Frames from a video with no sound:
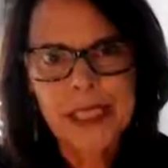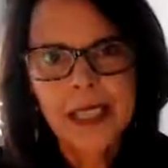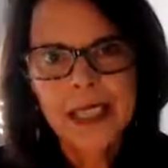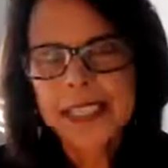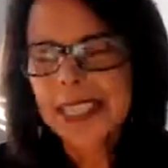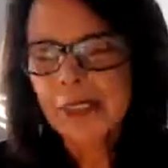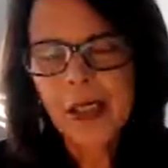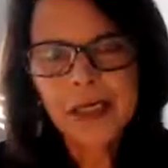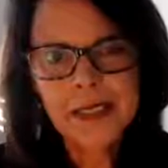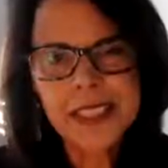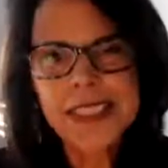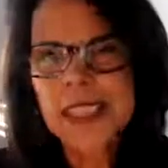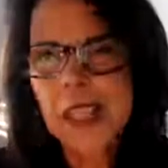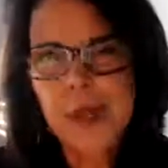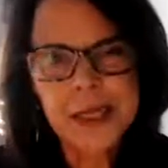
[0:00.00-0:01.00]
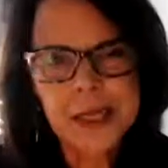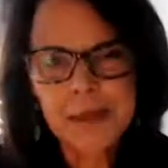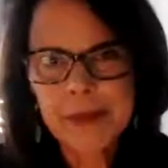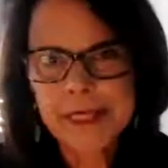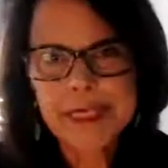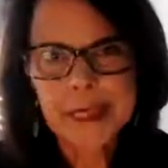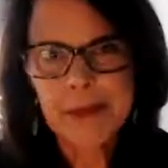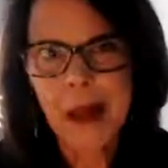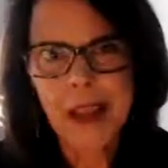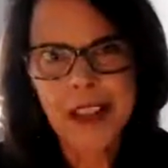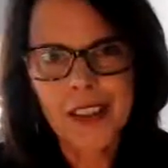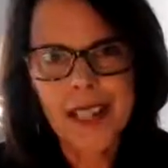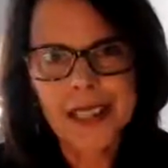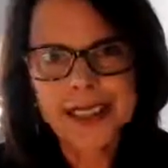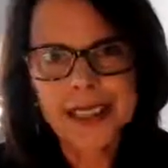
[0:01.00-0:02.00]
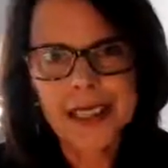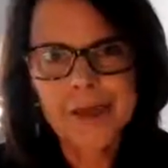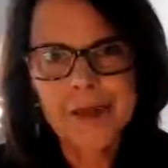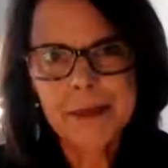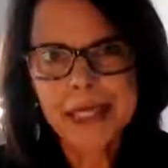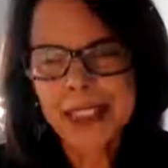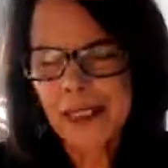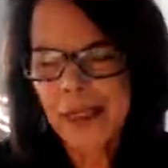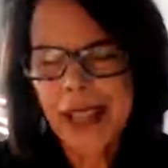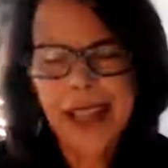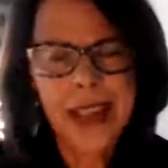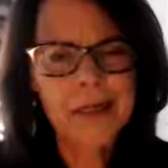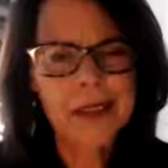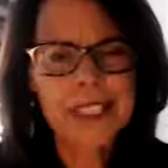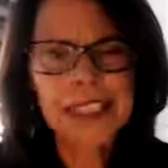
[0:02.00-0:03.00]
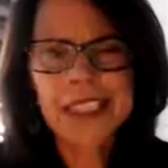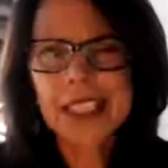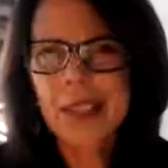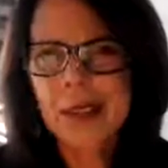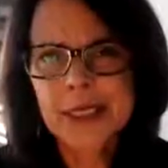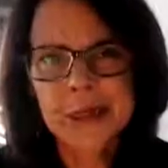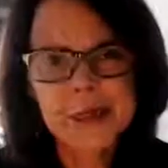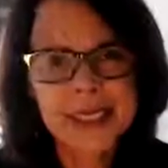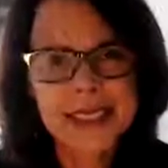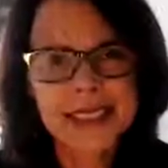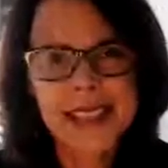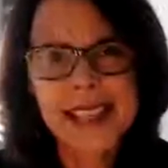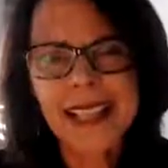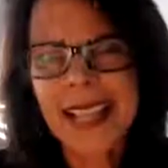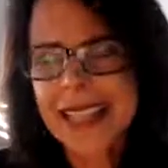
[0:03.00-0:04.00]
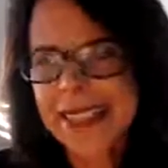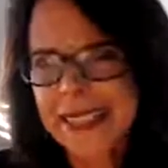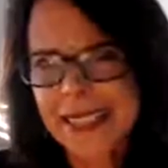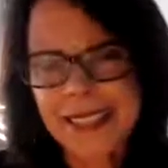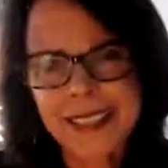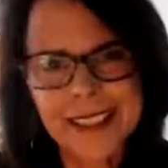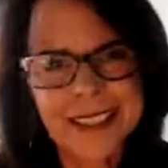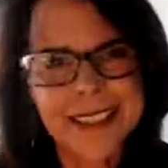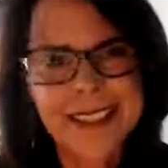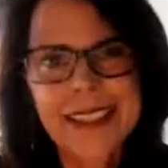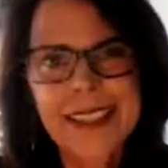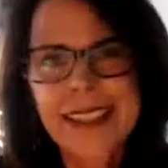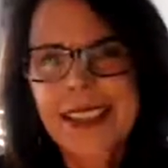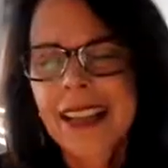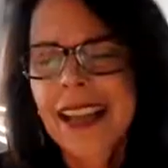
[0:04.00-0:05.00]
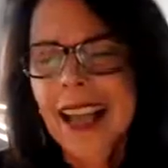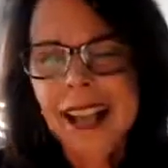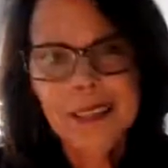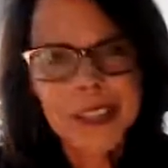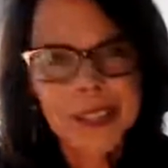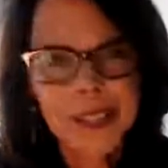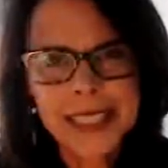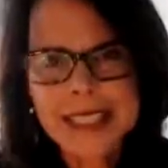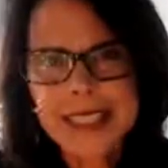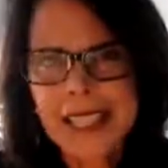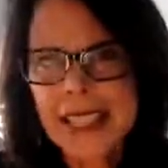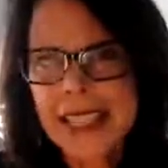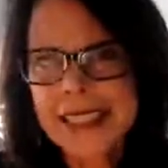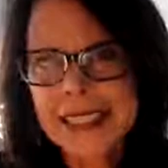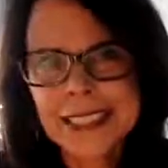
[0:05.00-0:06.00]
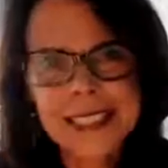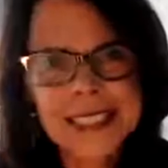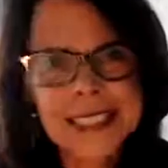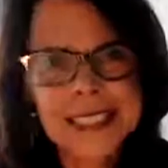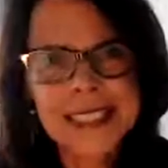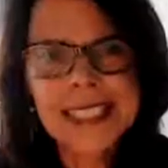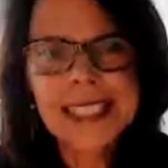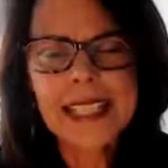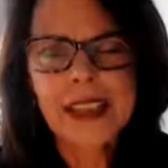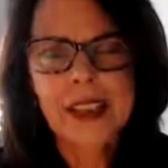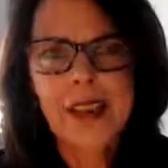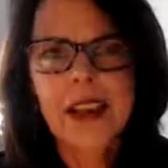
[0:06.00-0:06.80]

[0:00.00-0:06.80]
You don't have to know them to smile at them. You don't have to know them to say, hey there, have a great day. It's good to see you.